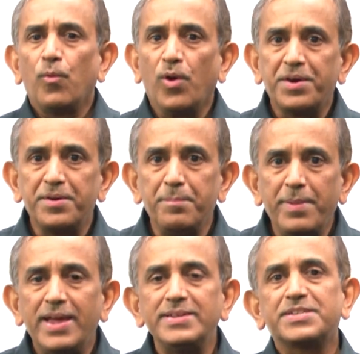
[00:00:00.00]
What
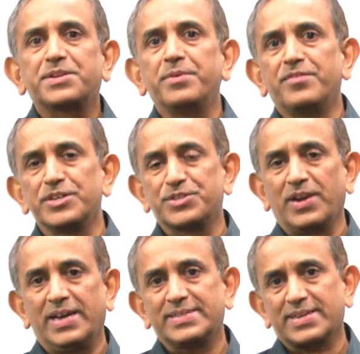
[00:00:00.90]
remains to be
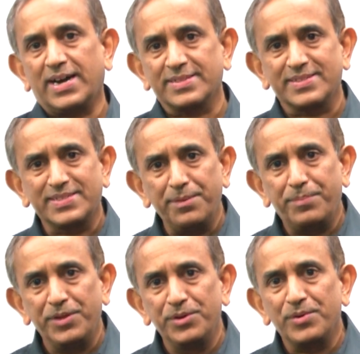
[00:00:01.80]
virtualized are the
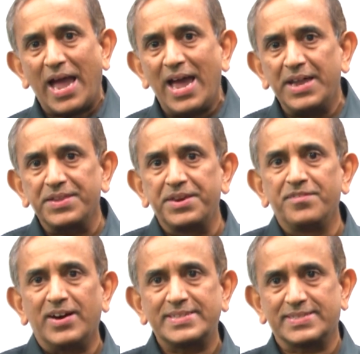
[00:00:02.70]
CPU and the
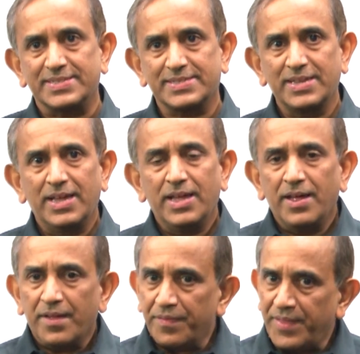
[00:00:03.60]
devices.
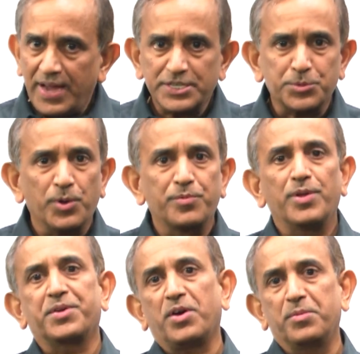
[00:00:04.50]
That's what
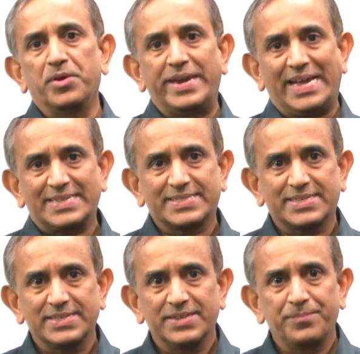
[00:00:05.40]
we'll talk about
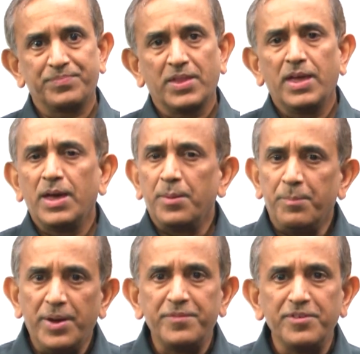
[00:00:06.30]
next.
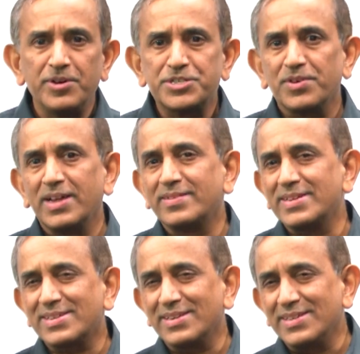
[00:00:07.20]
Memory
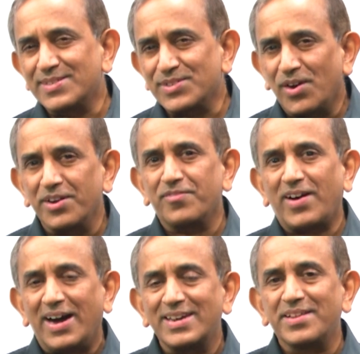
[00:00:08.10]
virtualization is sort of
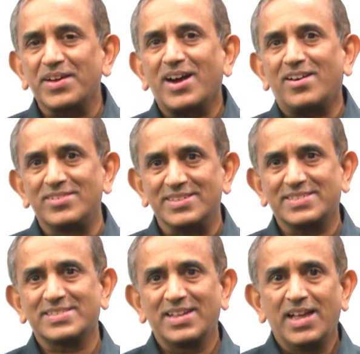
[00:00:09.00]
under the
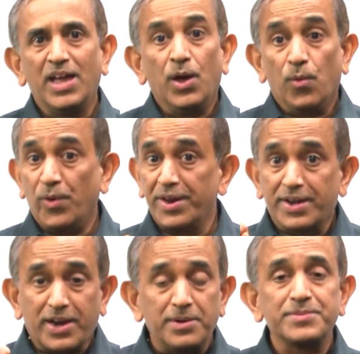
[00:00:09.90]
covers. When
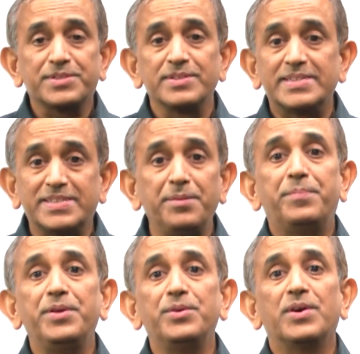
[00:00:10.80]
it comes to the
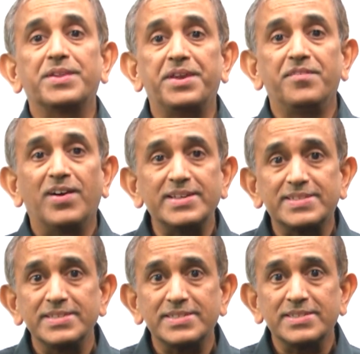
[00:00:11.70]
CPU and the
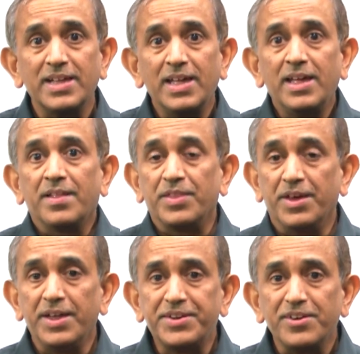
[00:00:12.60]
devices,
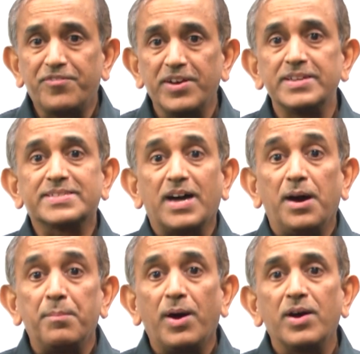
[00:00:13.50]
the interference
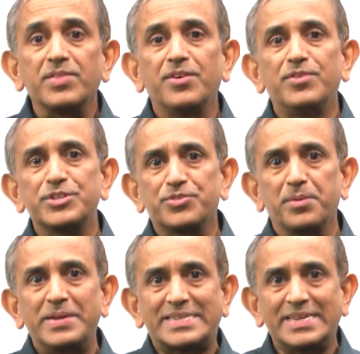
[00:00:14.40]
among the virtual
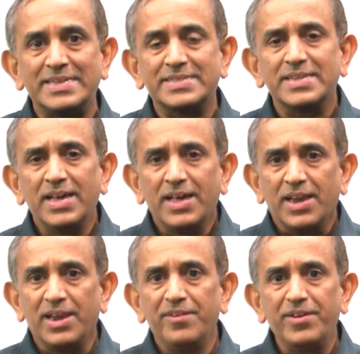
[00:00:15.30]
machines
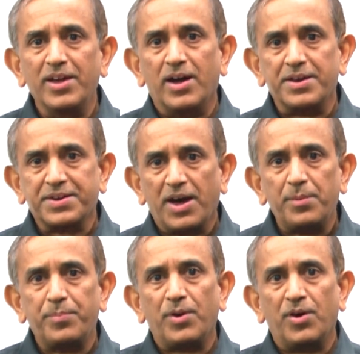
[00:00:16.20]
living on
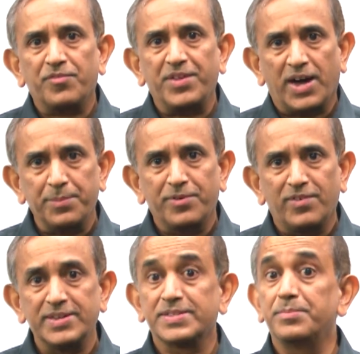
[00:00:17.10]
top of the
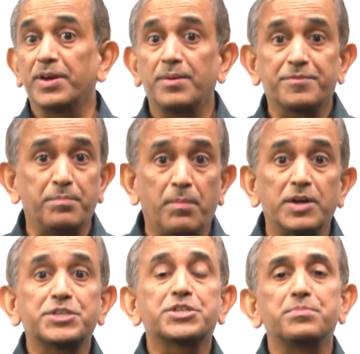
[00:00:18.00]
hypervisor becomes
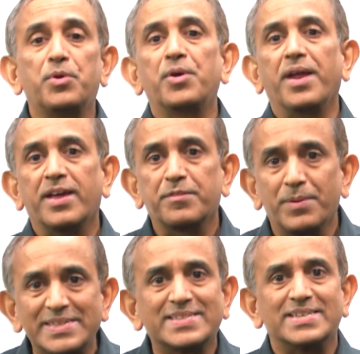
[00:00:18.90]
much more
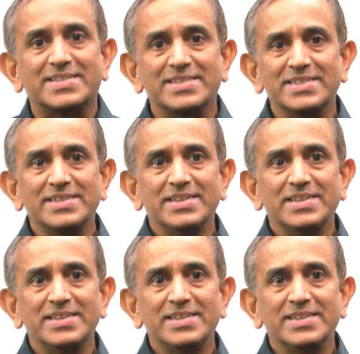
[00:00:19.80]
explicit.